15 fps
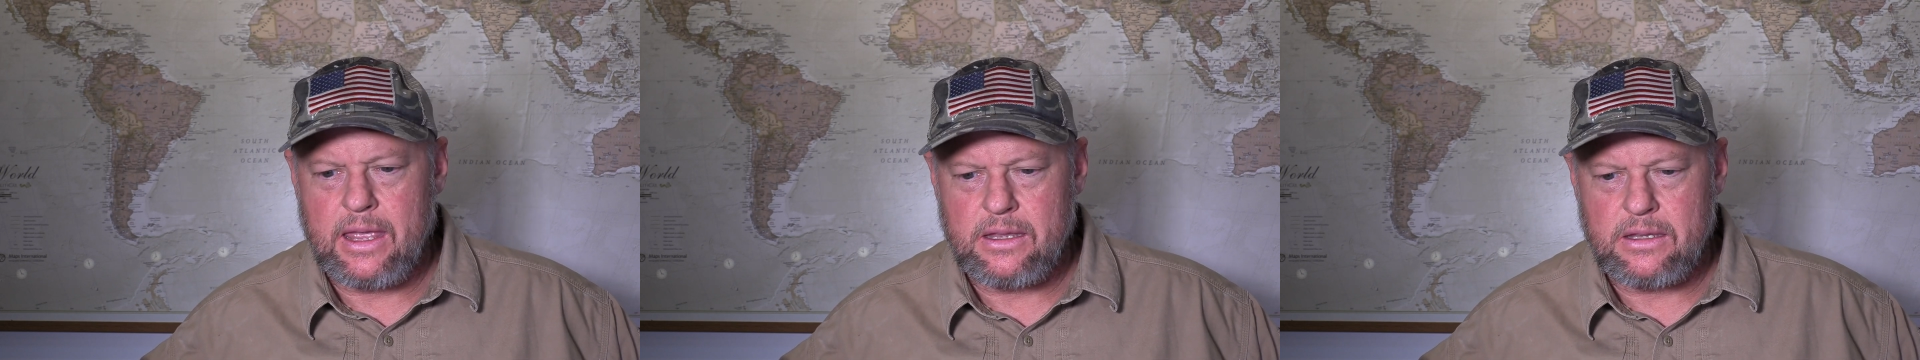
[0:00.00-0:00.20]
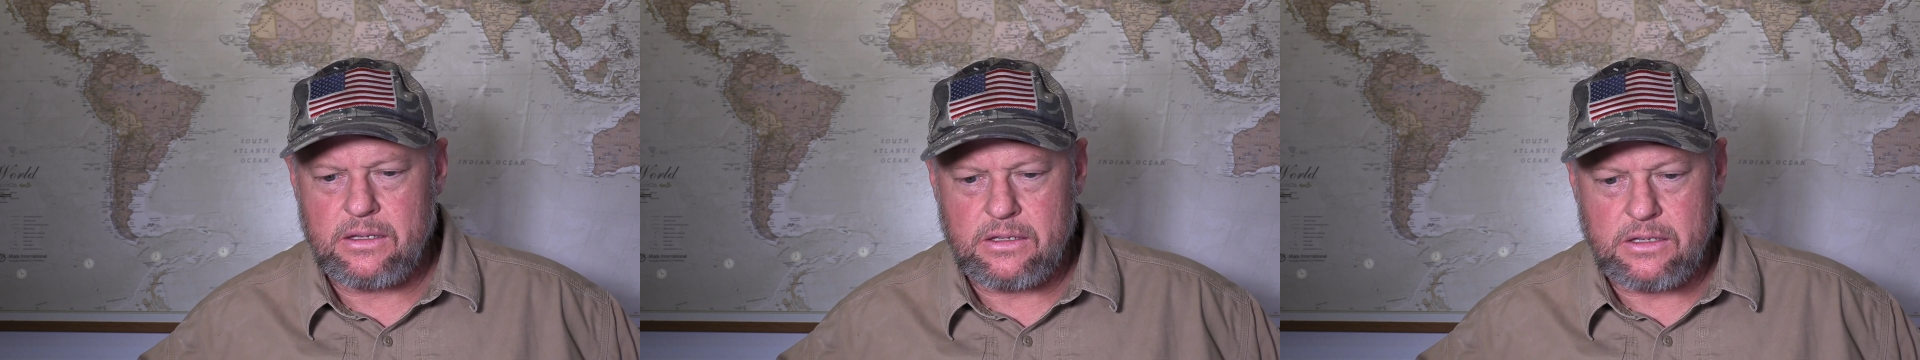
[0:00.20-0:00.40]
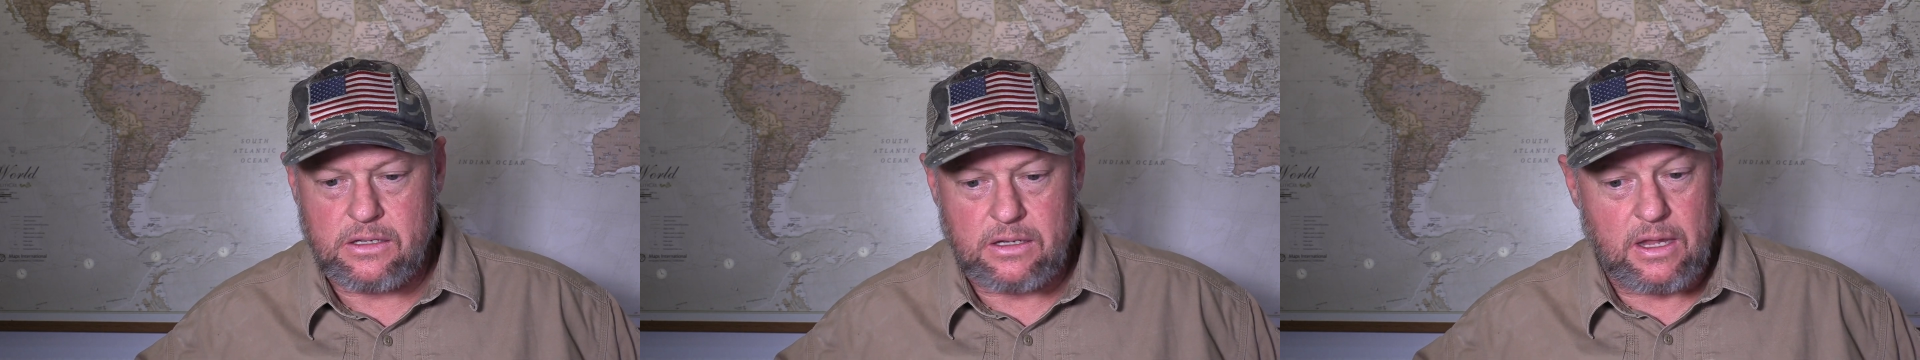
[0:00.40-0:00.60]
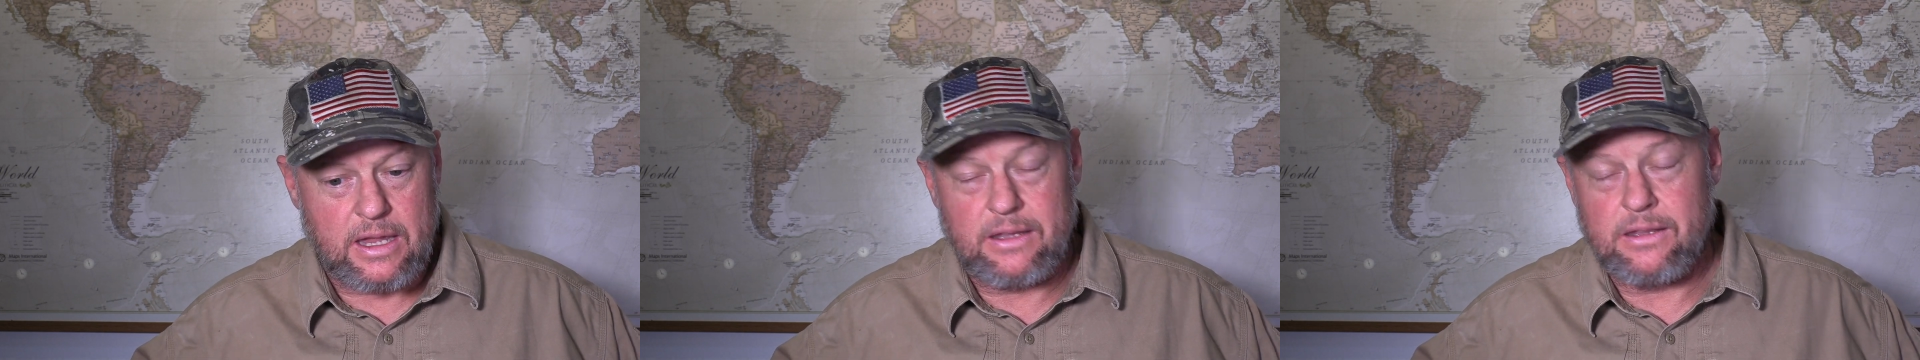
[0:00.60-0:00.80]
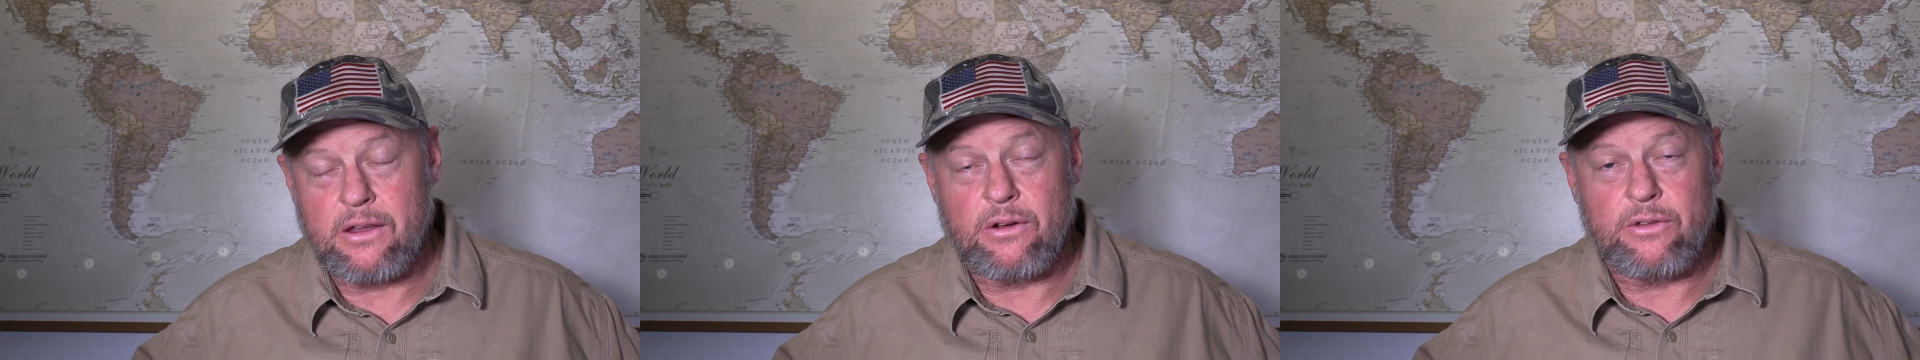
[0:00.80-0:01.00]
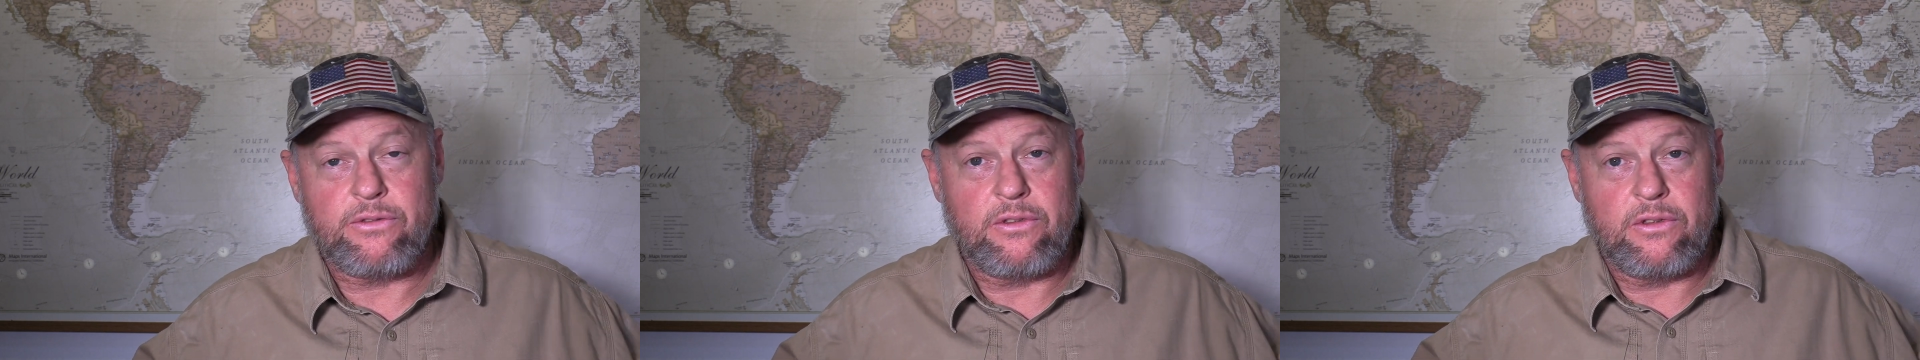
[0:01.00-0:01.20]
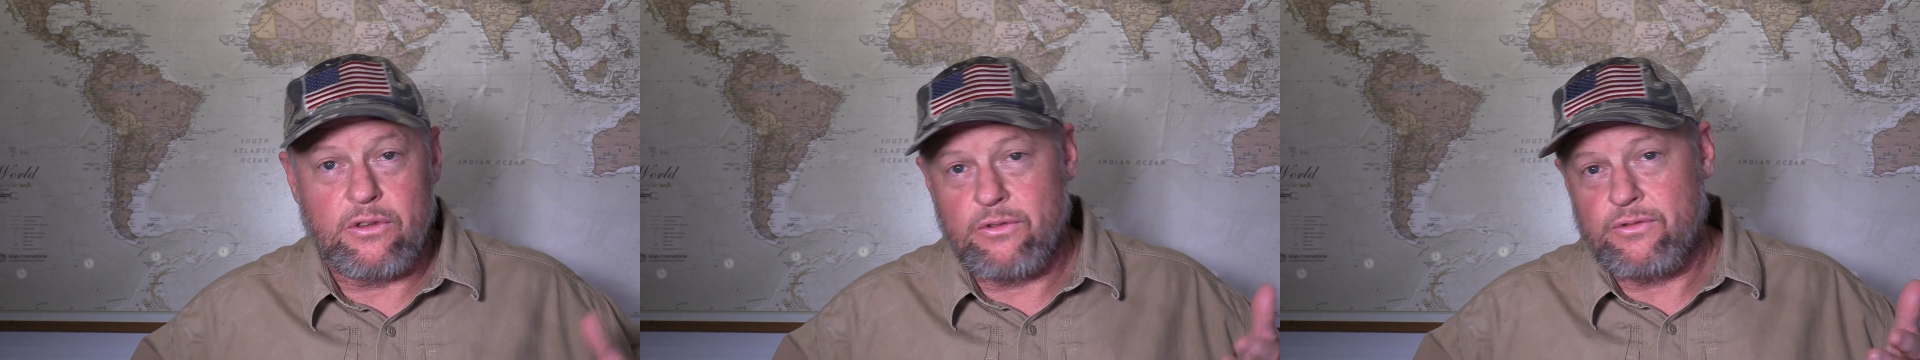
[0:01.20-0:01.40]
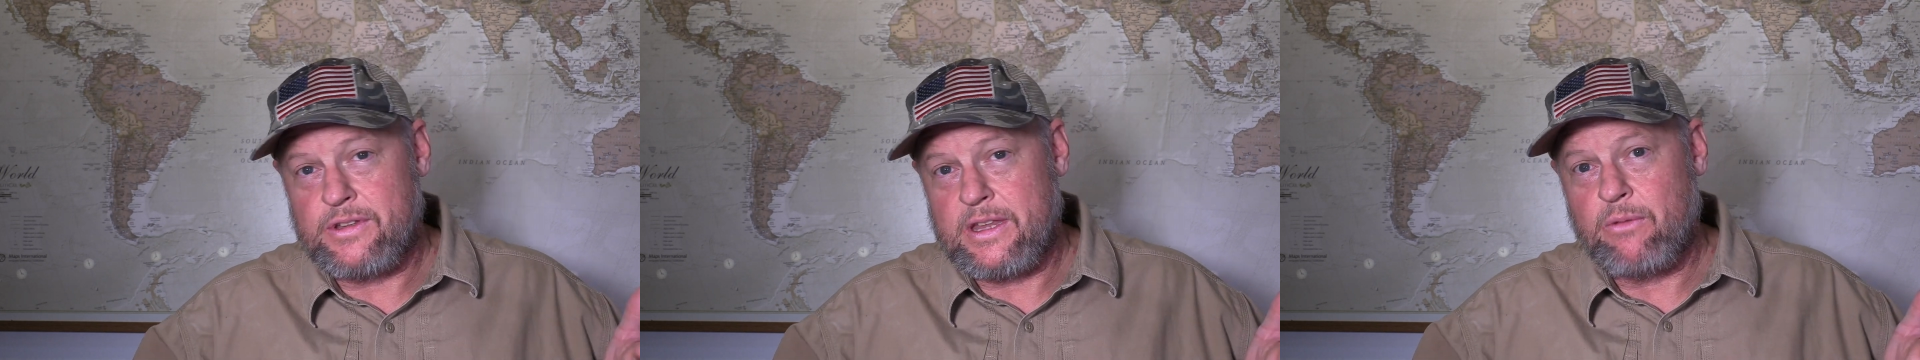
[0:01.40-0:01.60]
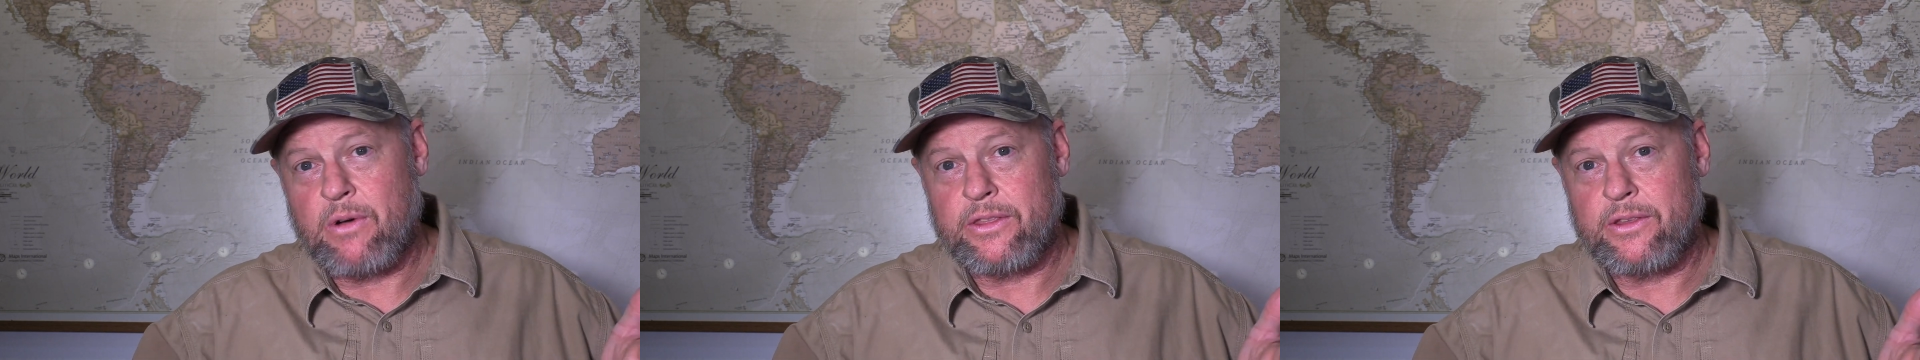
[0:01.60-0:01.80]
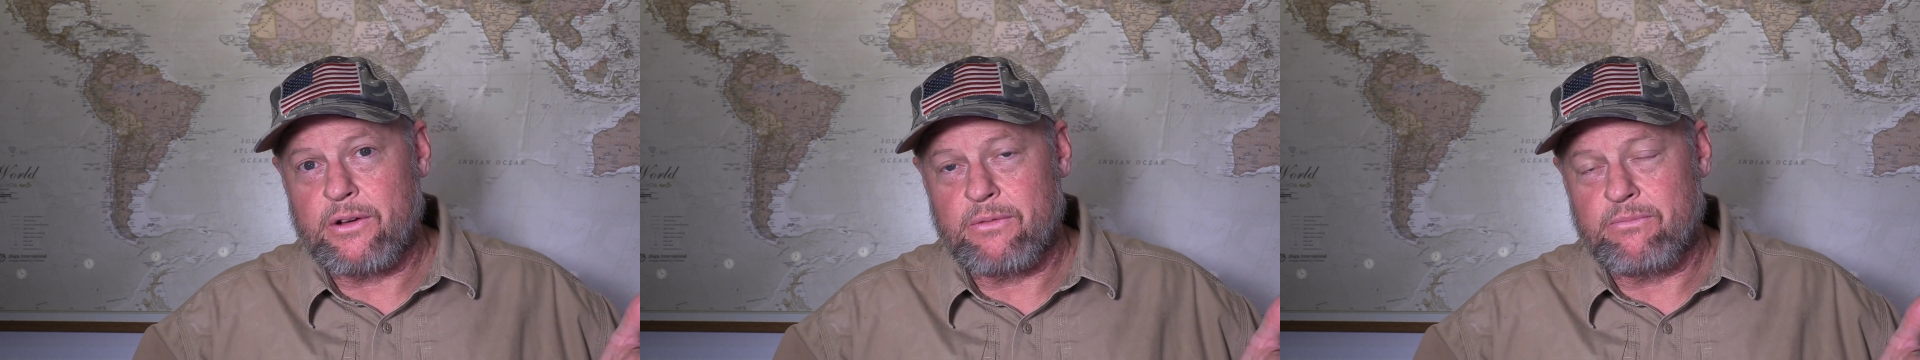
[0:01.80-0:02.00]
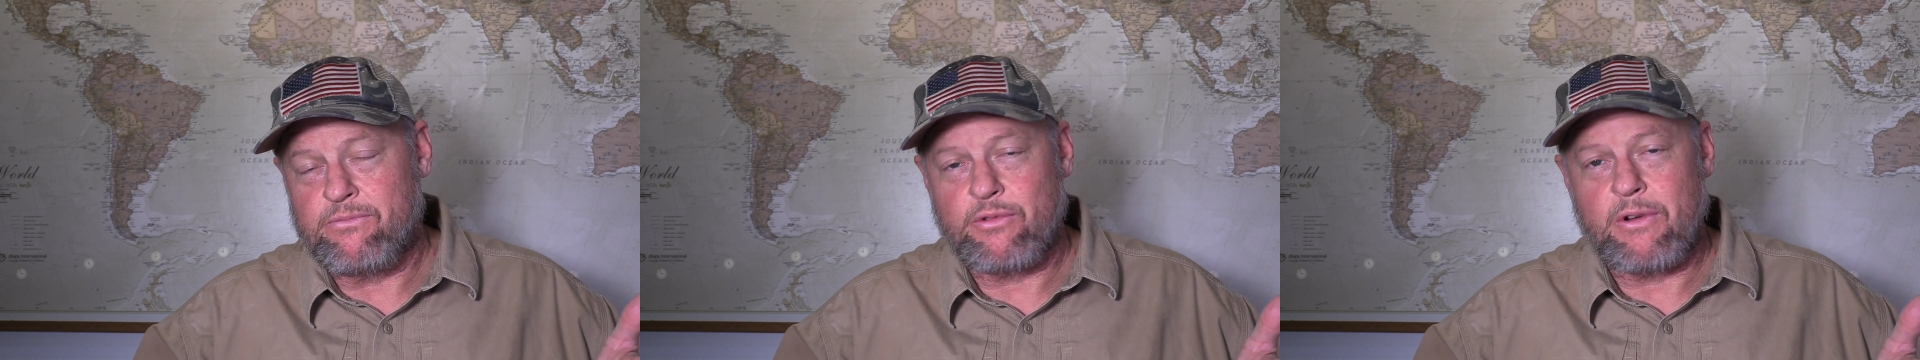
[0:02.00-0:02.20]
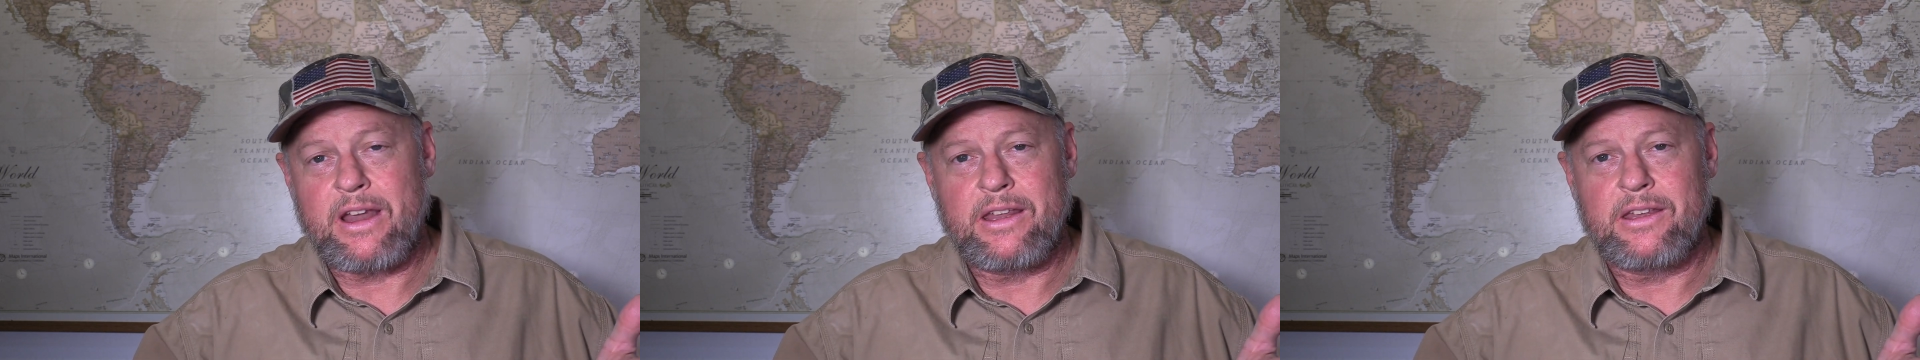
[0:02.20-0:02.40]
you see what they're threatening